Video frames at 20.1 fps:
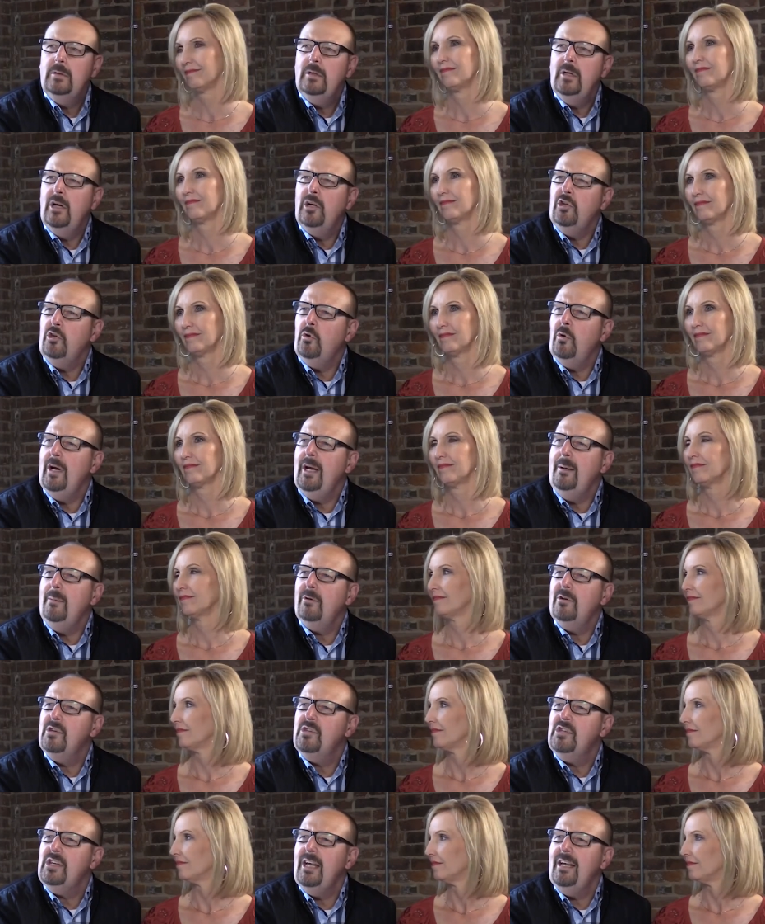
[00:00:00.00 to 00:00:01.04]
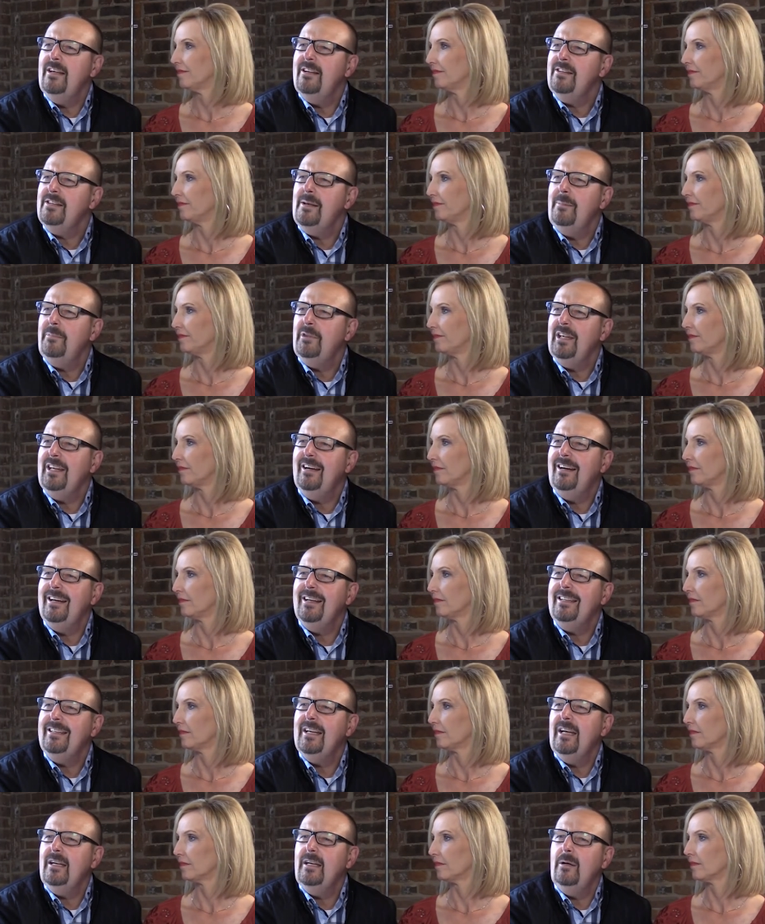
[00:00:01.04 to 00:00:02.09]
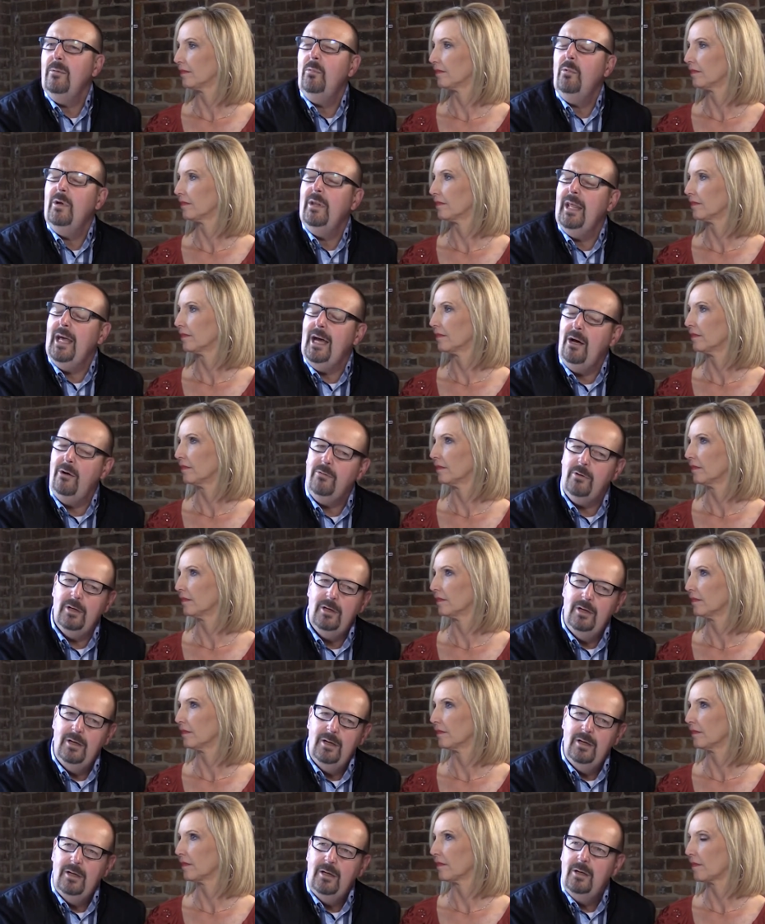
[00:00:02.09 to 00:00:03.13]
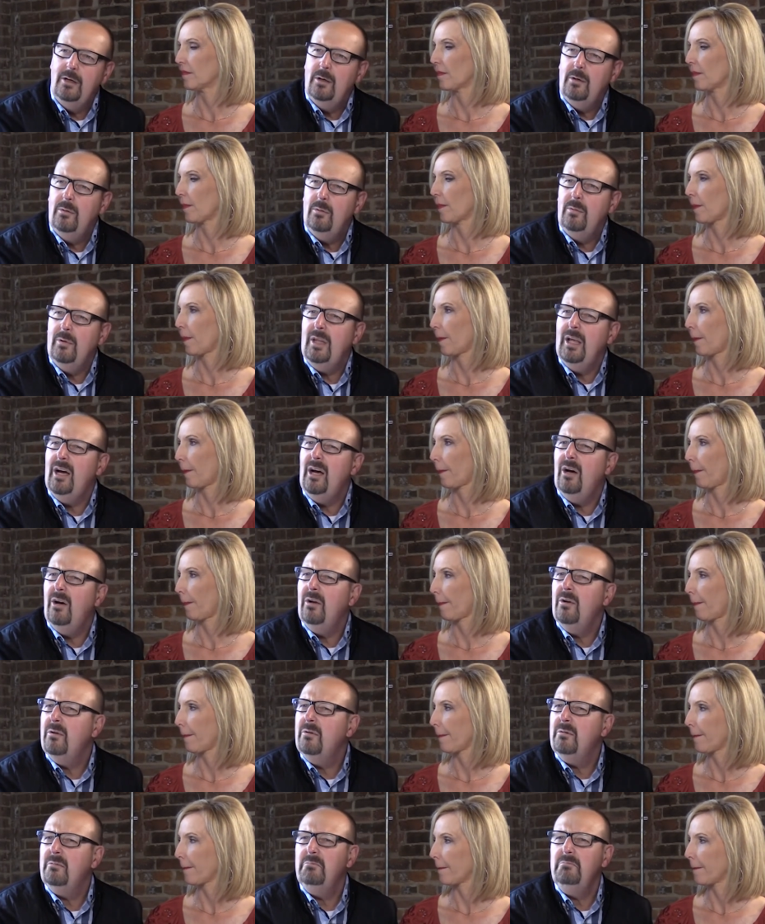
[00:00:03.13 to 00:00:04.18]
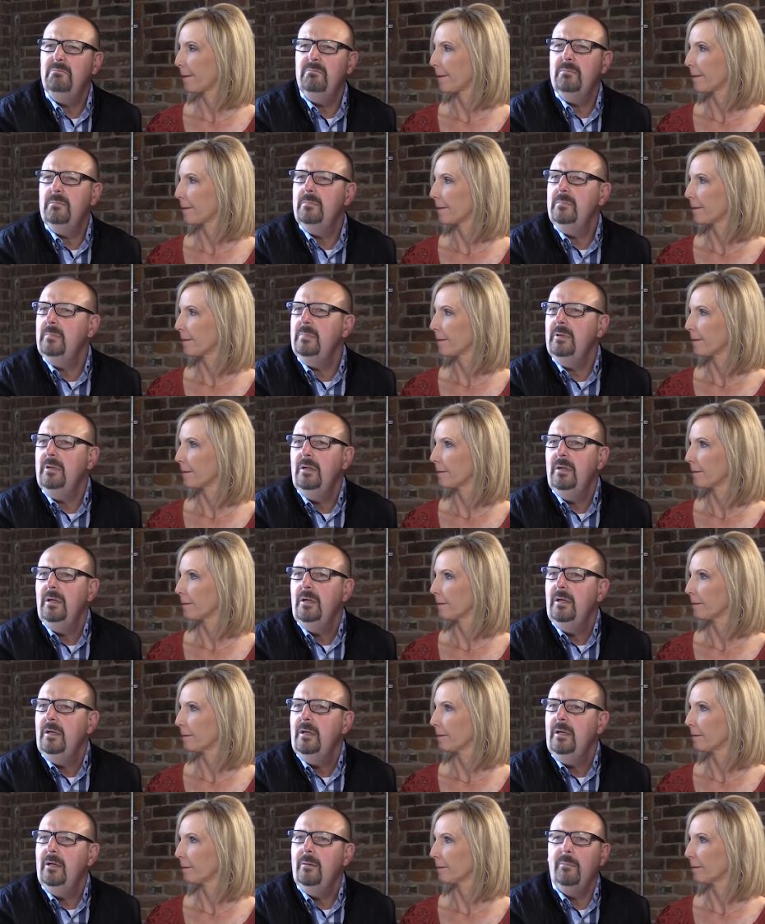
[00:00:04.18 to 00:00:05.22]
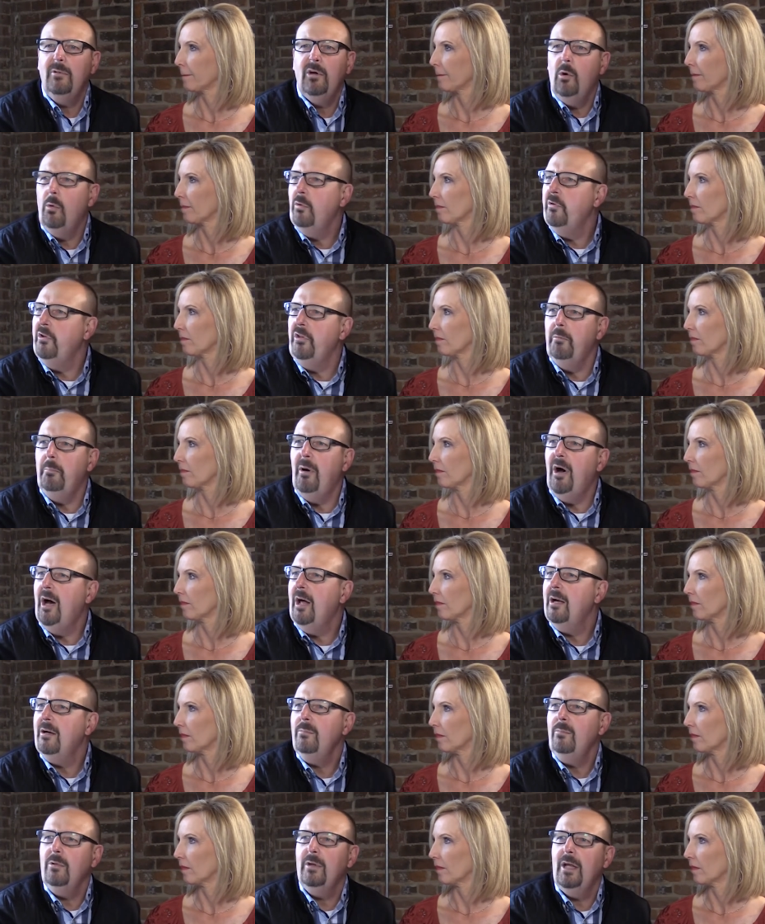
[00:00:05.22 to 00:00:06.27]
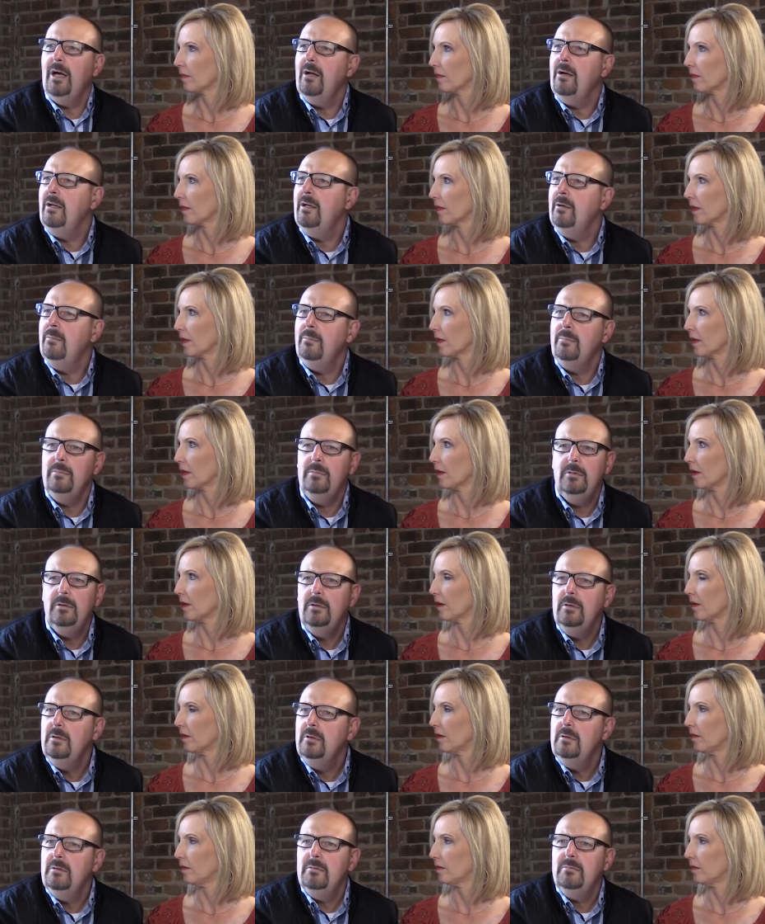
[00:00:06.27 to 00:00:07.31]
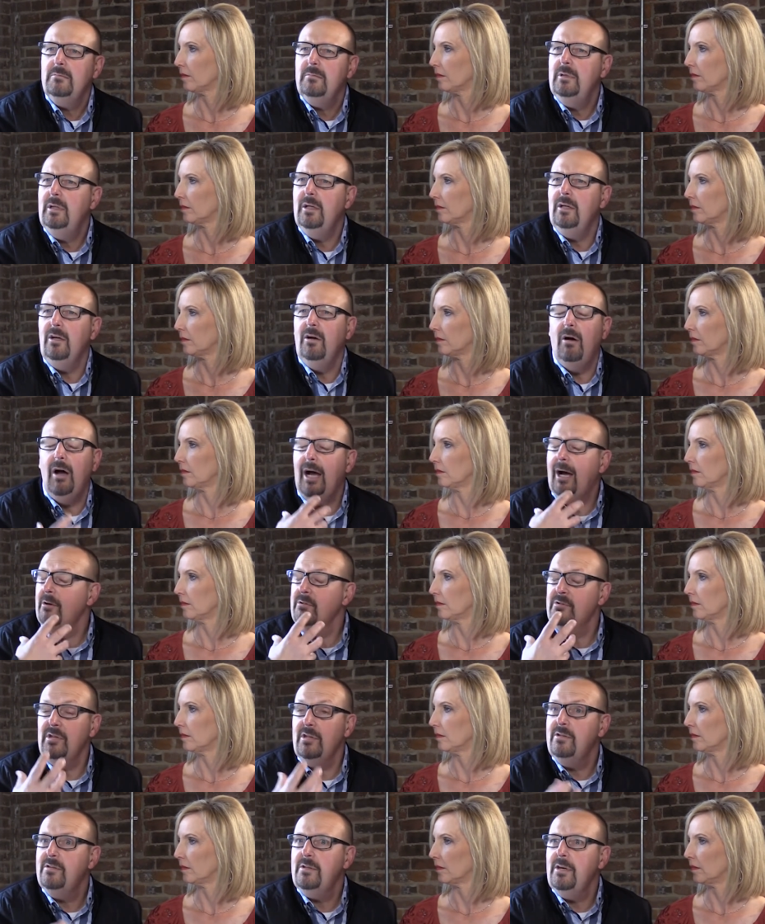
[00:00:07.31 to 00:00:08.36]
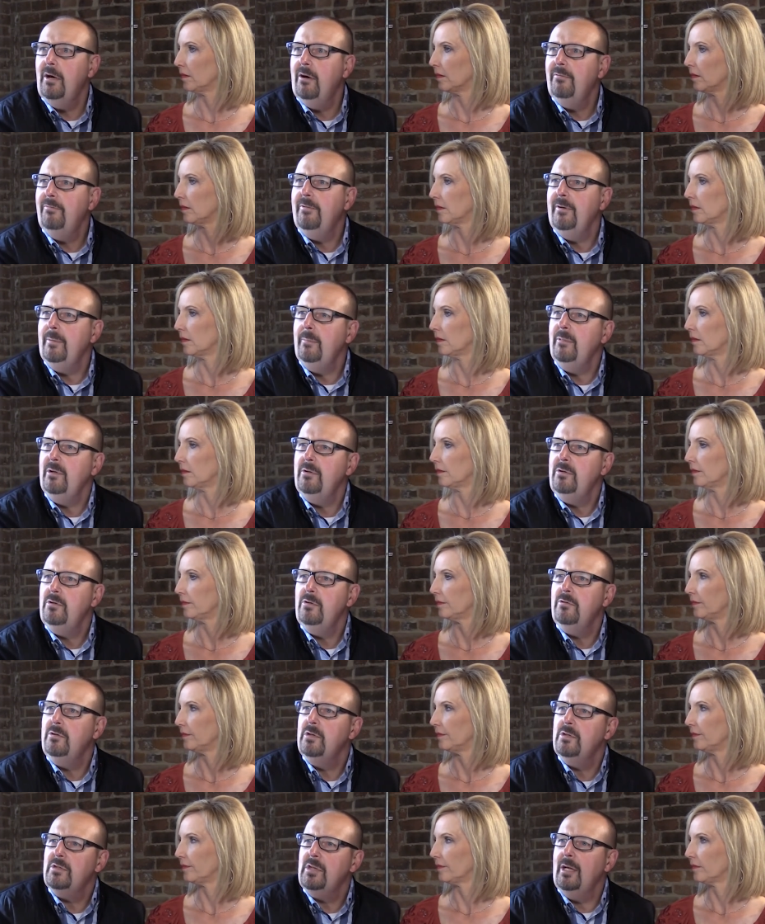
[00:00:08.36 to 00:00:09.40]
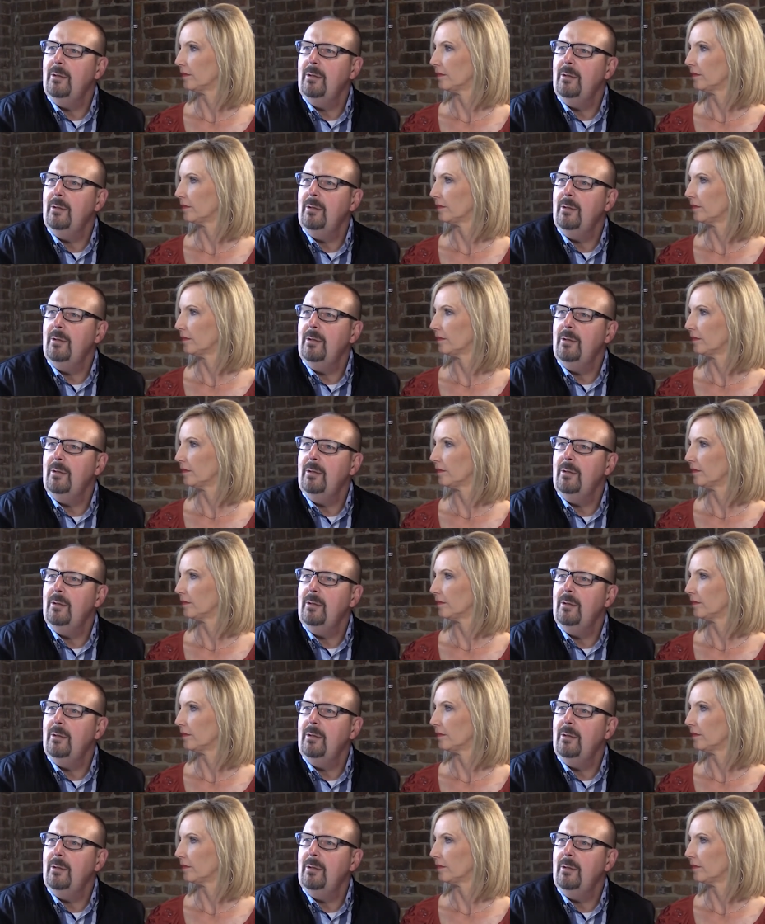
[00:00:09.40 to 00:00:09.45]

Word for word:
Speaker 1: you know, you're able to say something like that without without him going to the bottom, without him mm-hmm. getting a lousy self-image. You're just